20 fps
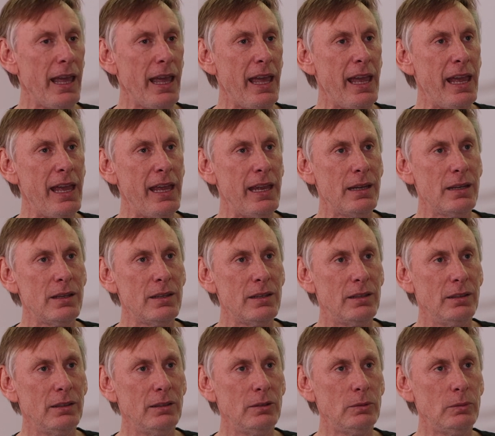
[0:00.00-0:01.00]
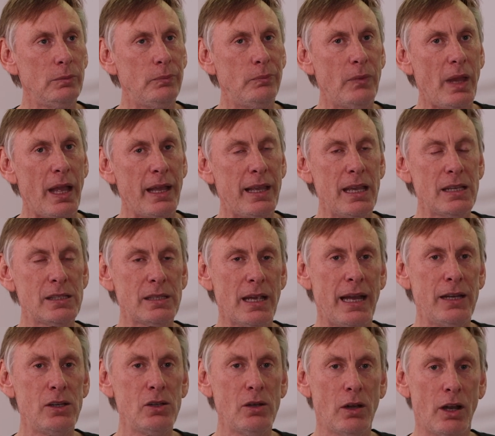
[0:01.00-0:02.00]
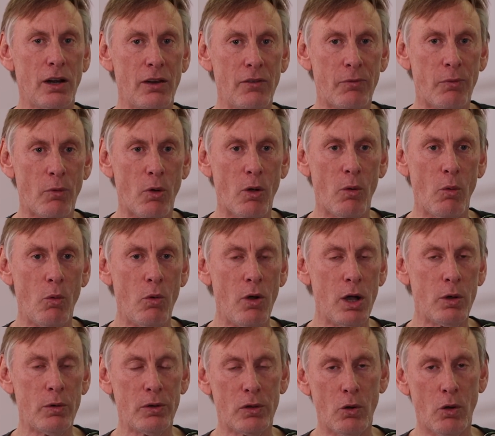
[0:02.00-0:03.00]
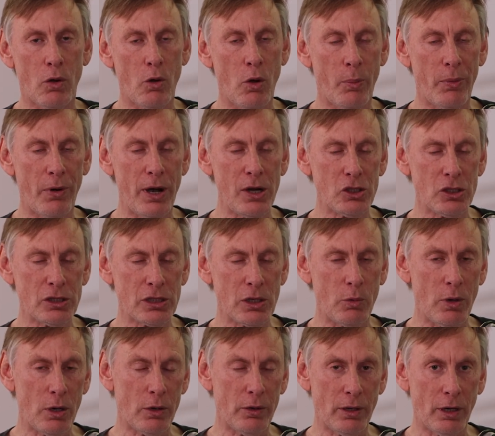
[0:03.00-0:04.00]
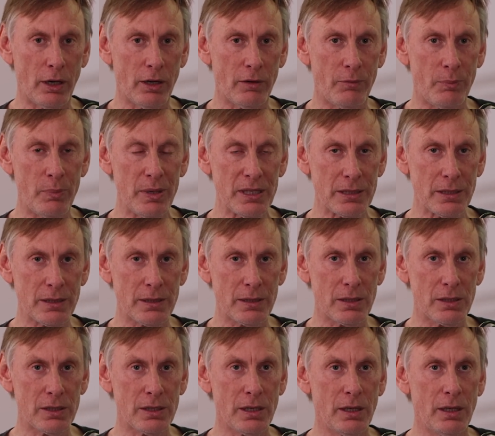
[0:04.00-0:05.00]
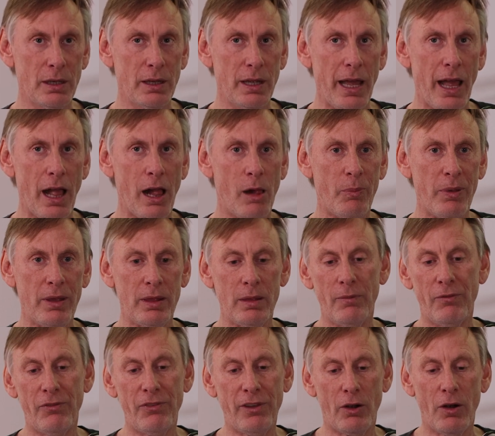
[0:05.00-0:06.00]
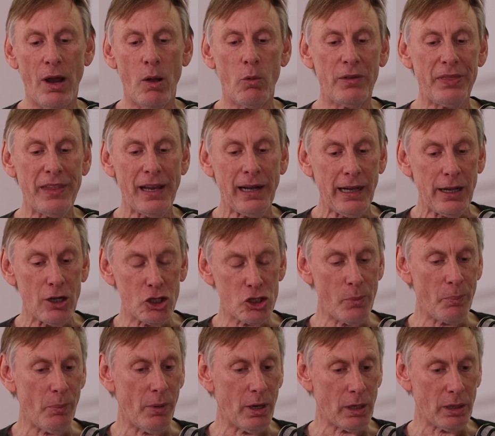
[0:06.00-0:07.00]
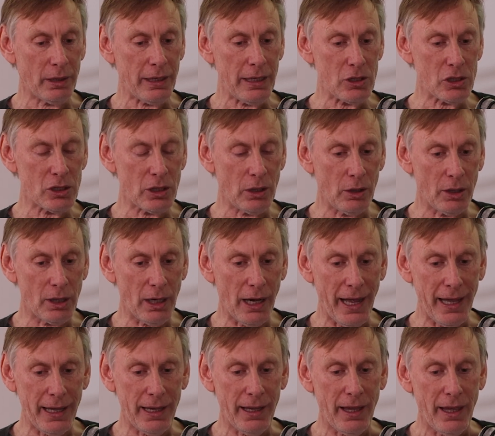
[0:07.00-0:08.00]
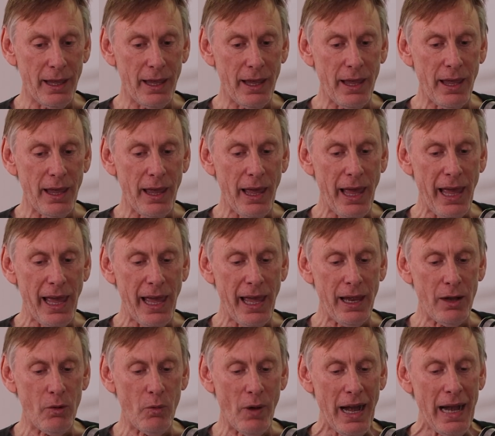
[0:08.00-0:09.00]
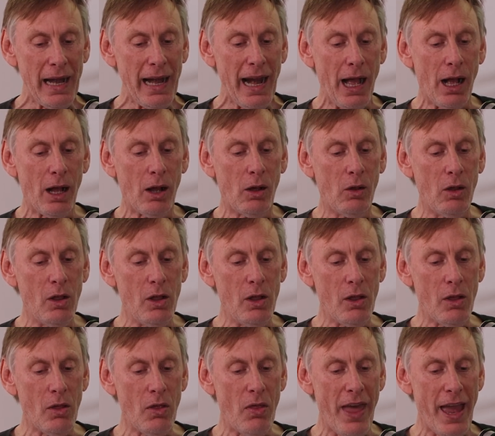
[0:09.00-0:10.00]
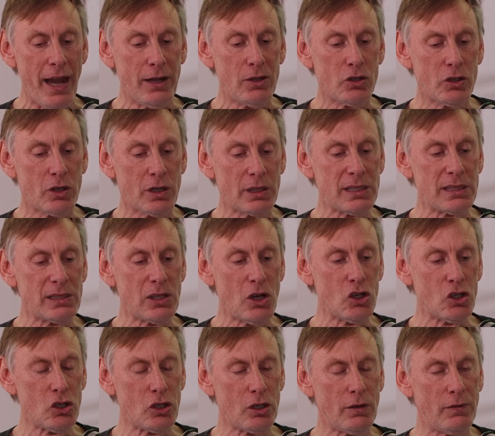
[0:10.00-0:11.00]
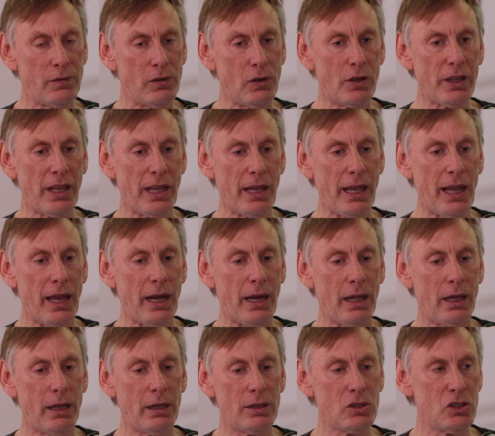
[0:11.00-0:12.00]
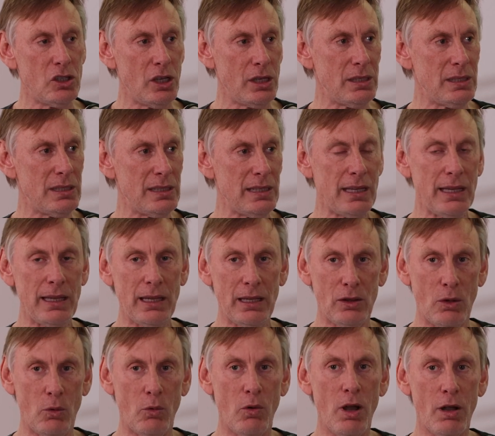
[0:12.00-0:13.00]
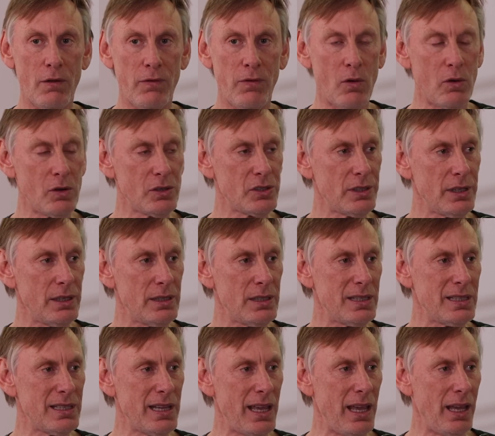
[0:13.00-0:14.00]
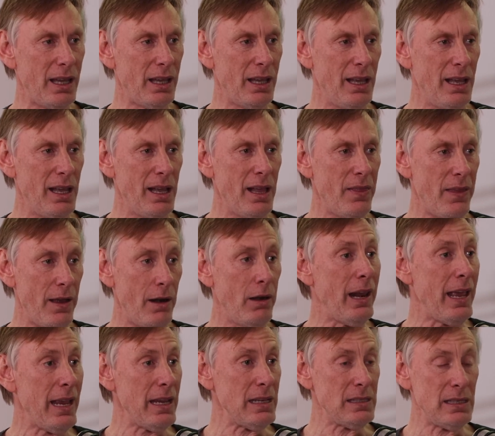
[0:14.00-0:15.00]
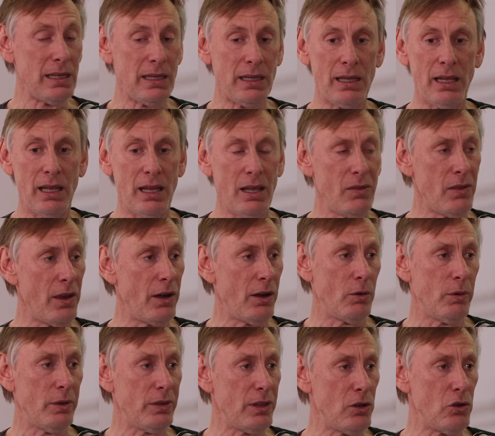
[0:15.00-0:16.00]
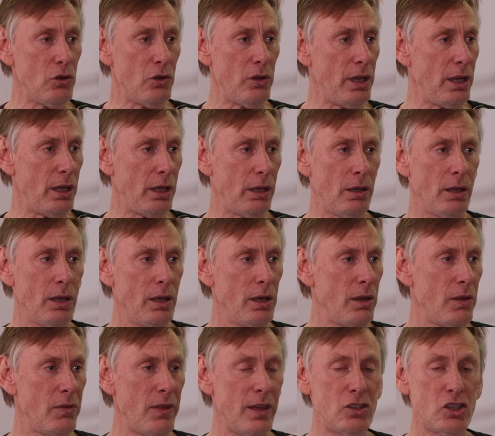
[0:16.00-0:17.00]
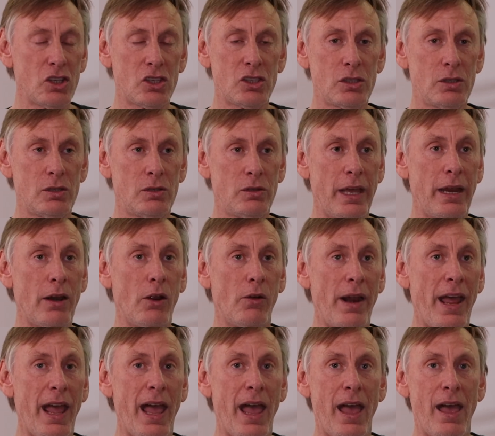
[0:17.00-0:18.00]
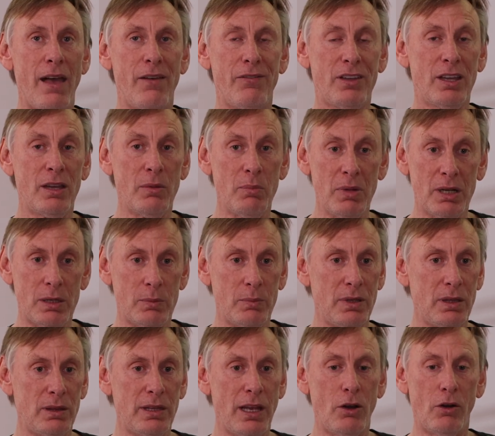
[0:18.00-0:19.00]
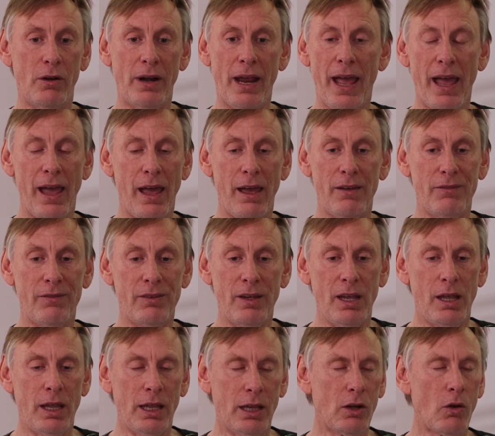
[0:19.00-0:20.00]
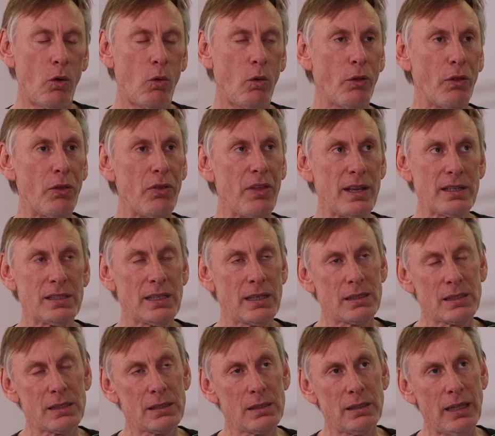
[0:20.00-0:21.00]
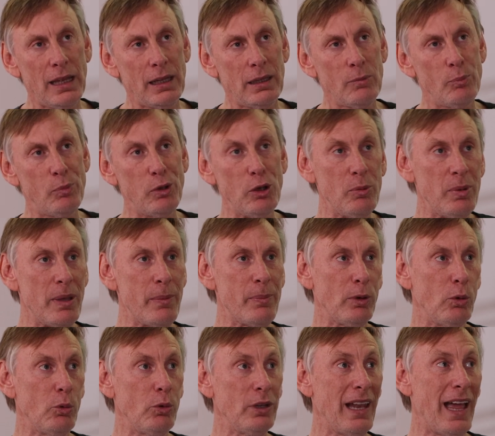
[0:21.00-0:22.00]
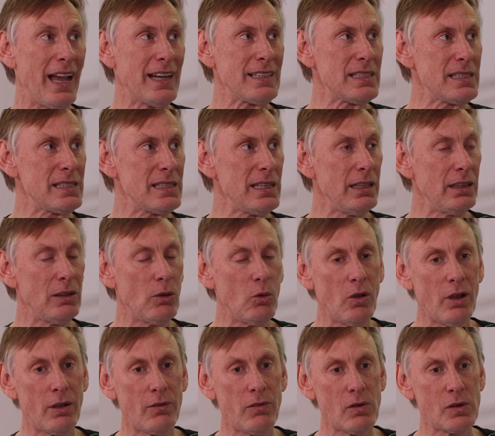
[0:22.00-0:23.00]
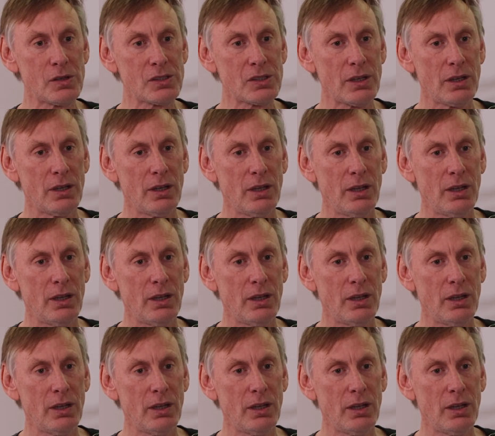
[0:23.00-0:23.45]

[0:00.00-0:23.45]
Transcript: And I guess I do a lot of work with corporations. I work with a lot of businesses, helping them figure out what their leadership model needs to look like. And right now, that transition of looking at a Gen Z in the workforce and saying they're lazy, they don't know what they're doing, they don't have commitment, they don't have, all the things that blue people would like to see in the workforce.